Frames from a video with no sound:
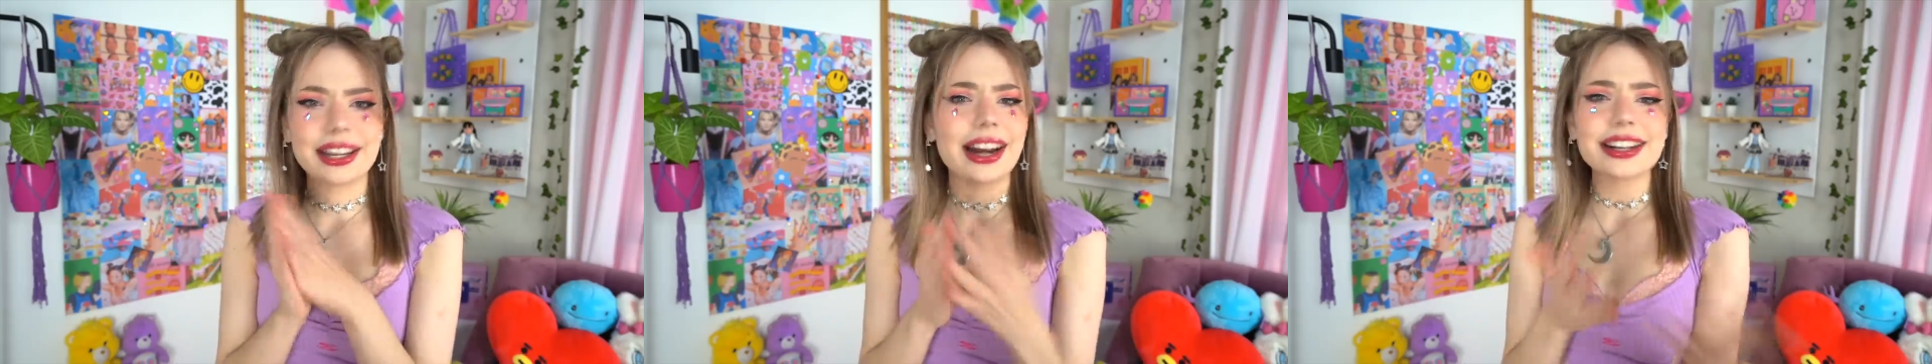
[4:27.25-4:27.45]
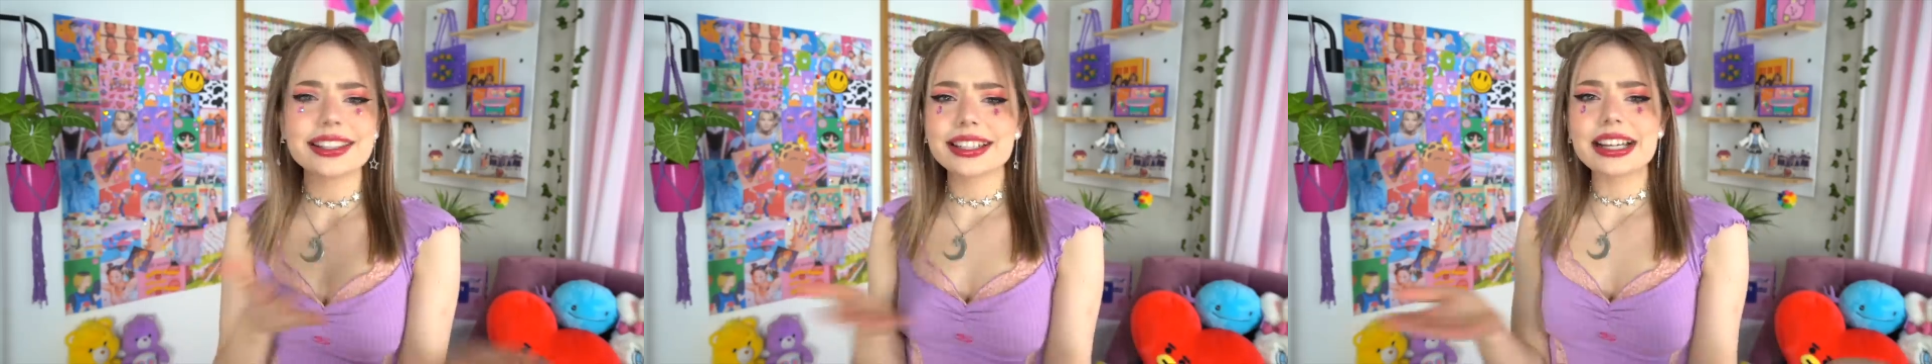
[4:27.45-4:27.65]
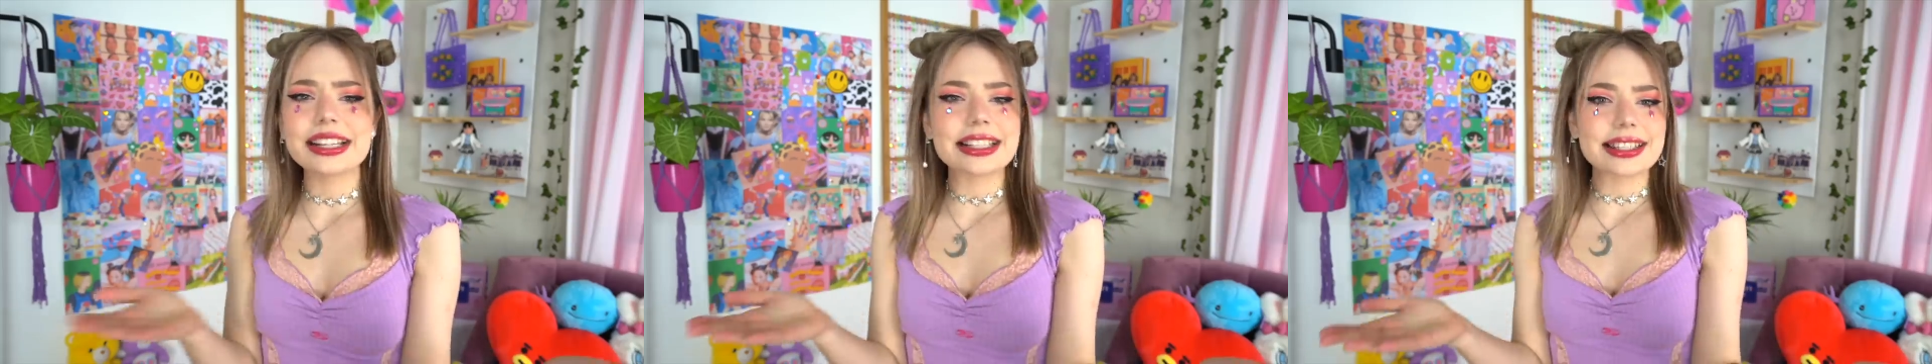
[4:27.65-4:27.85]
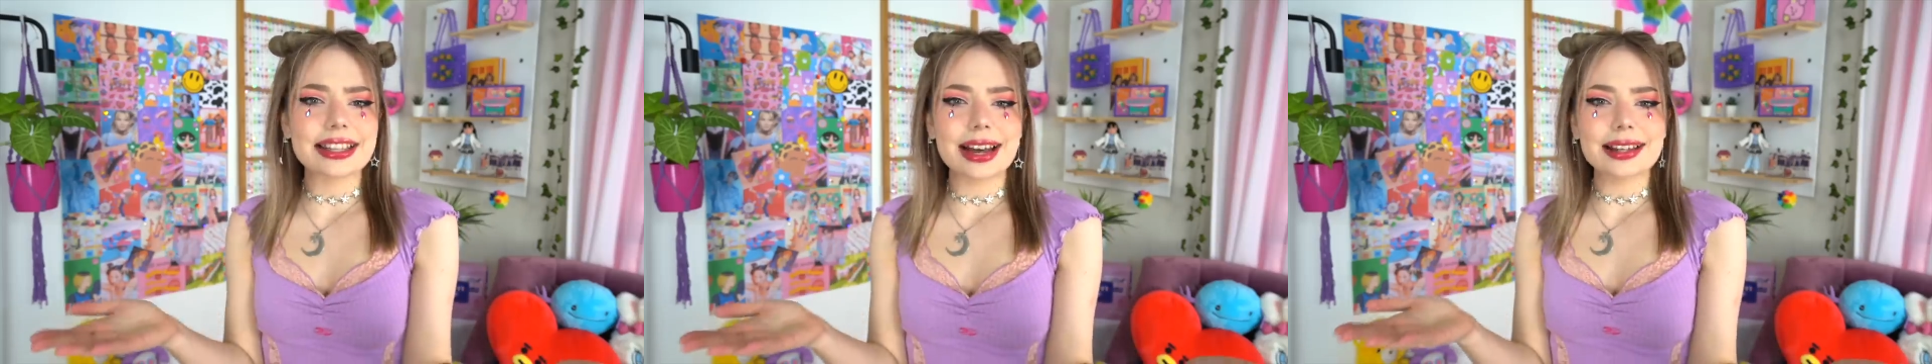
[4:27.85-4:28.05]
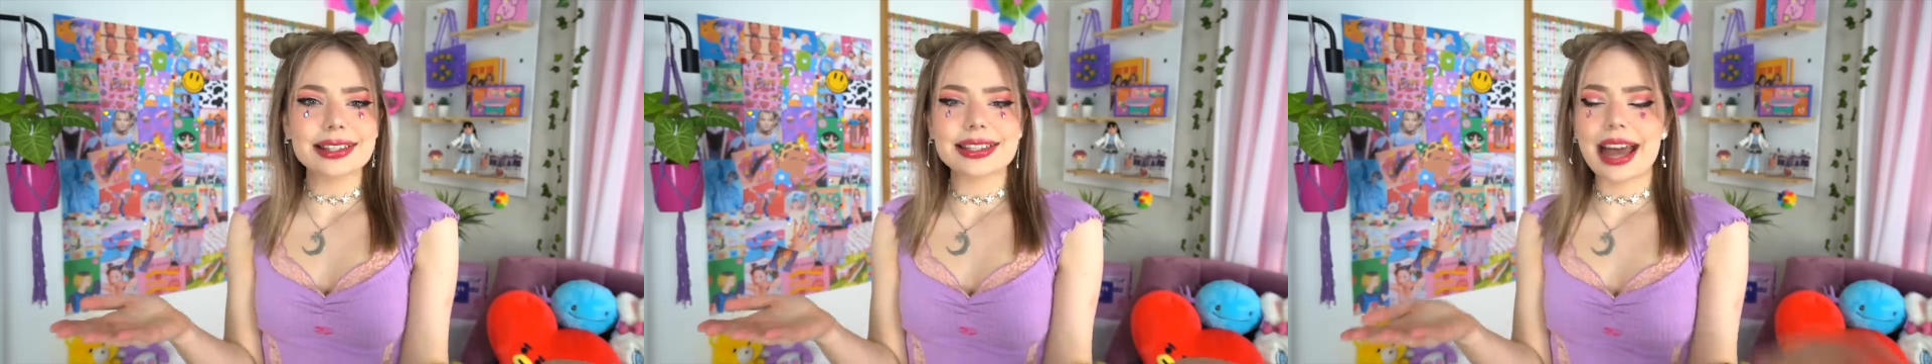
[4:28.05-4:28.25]
can actually
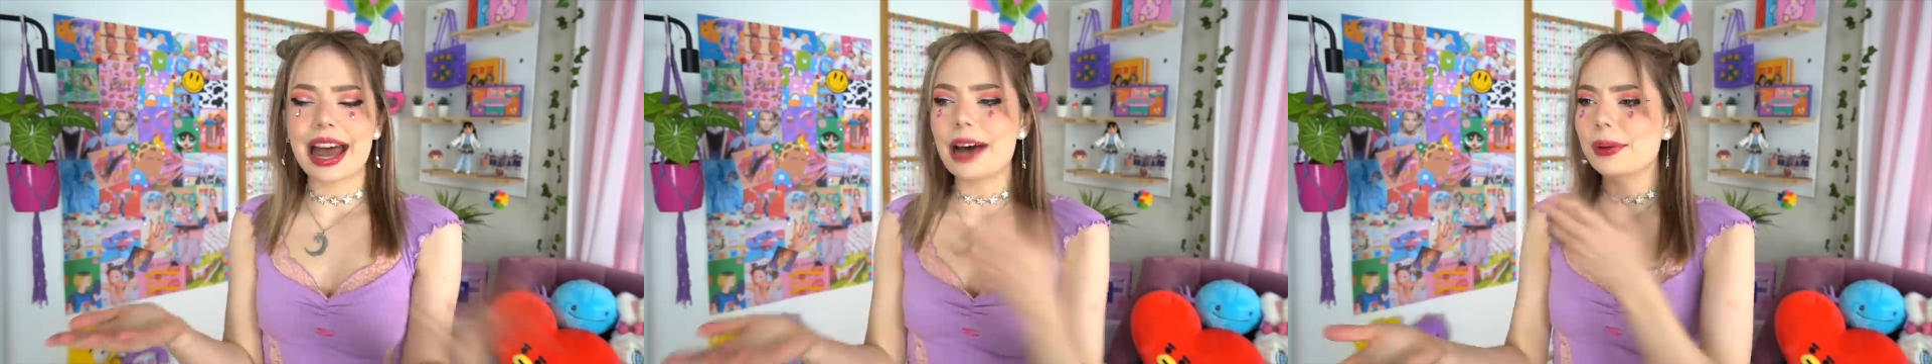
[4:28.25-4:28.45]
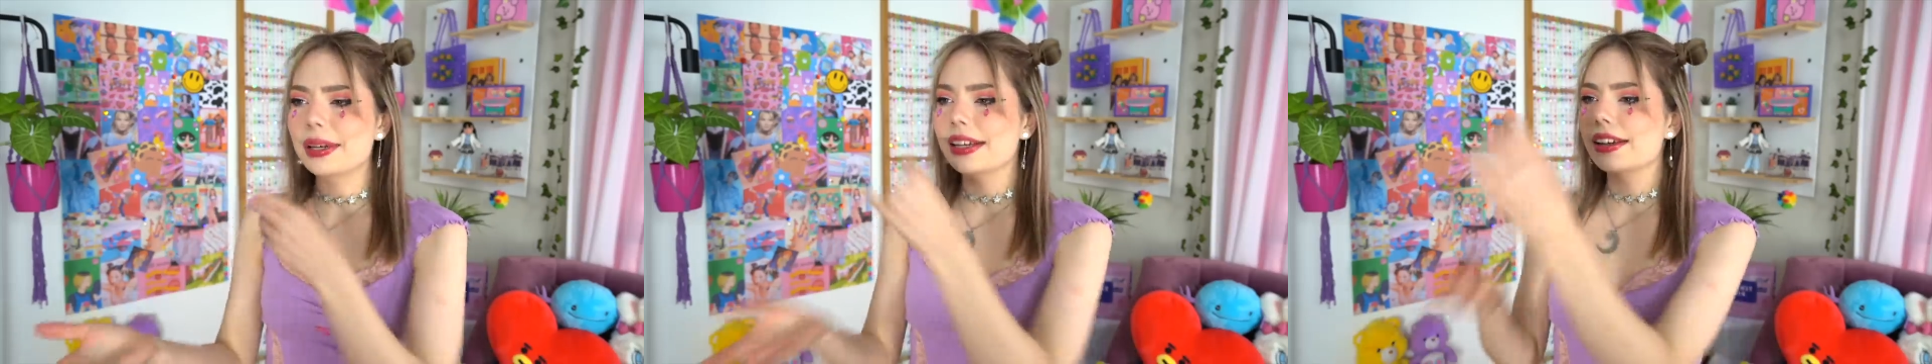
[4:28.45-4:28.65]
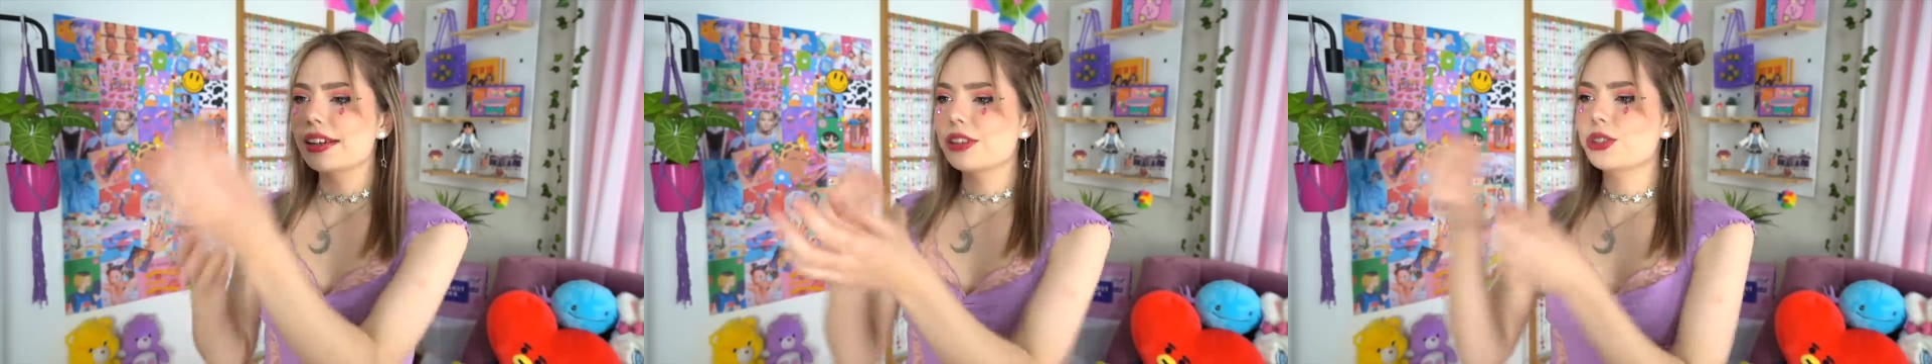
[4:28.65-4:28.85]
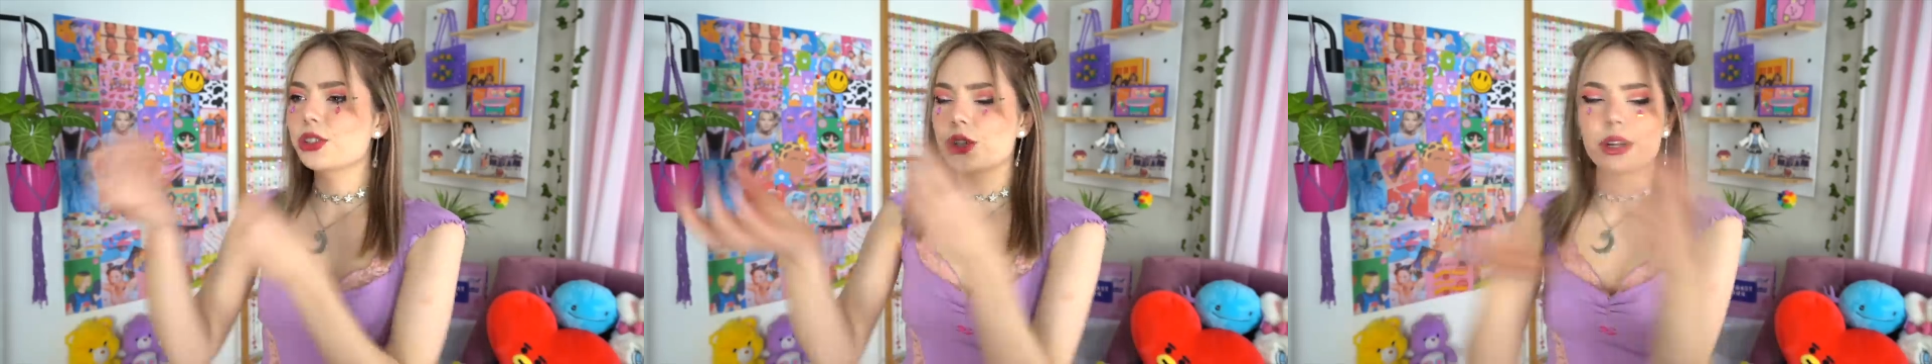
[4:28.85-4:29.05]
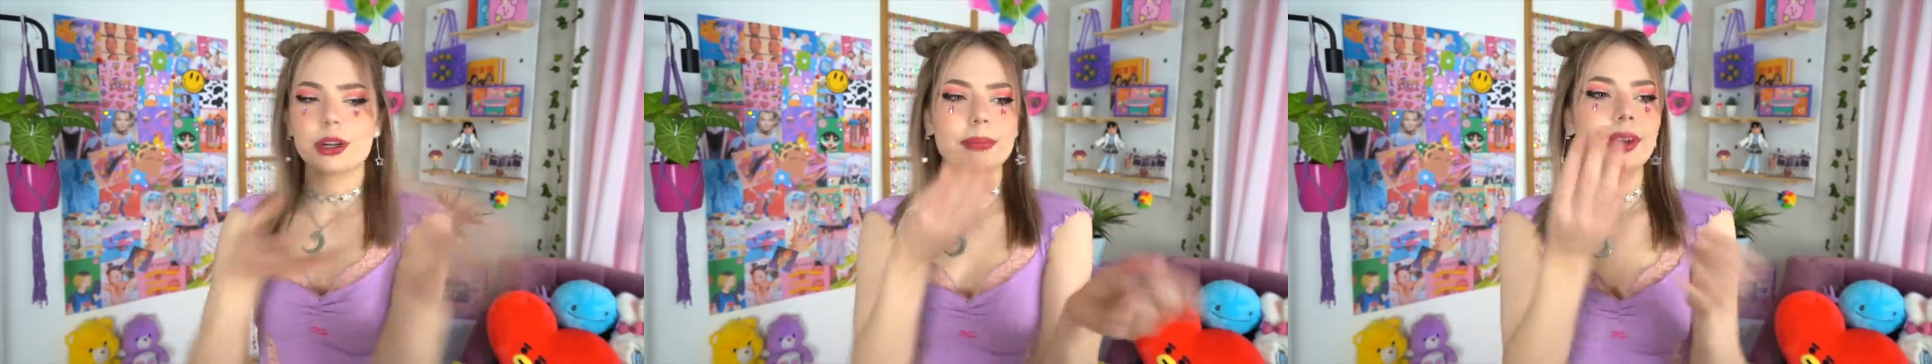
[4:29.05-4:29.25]
discuss how we can
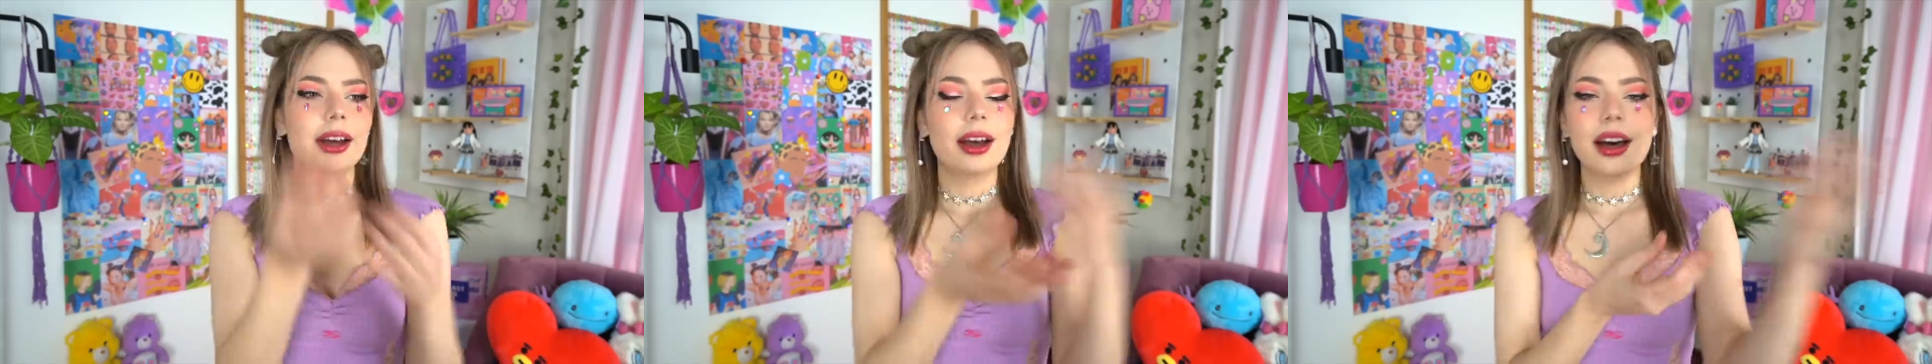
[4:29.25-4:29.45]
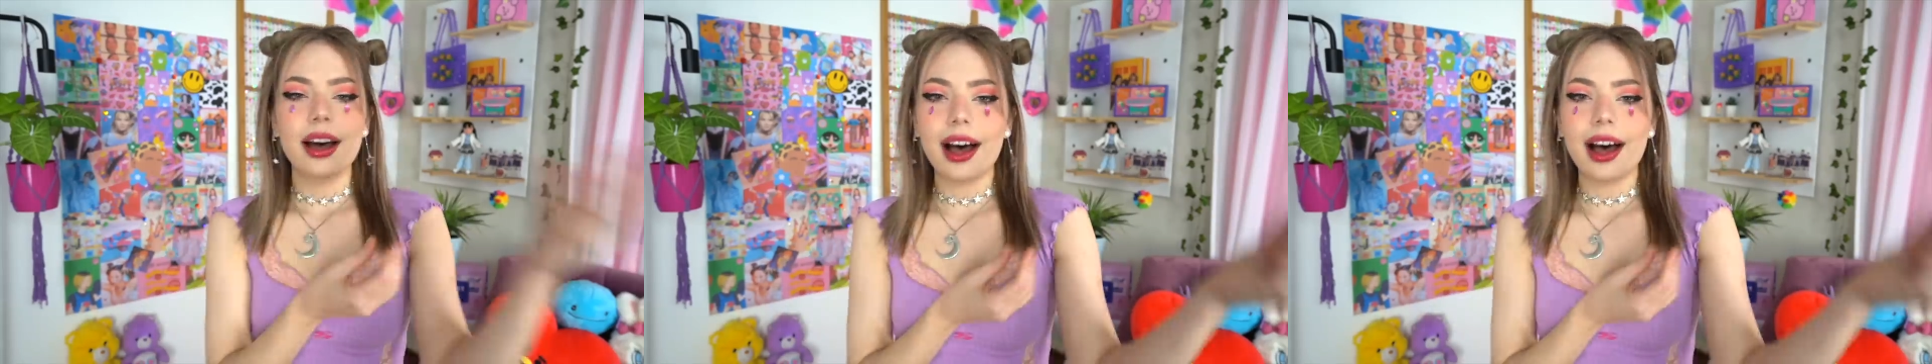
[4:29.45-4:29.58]
consume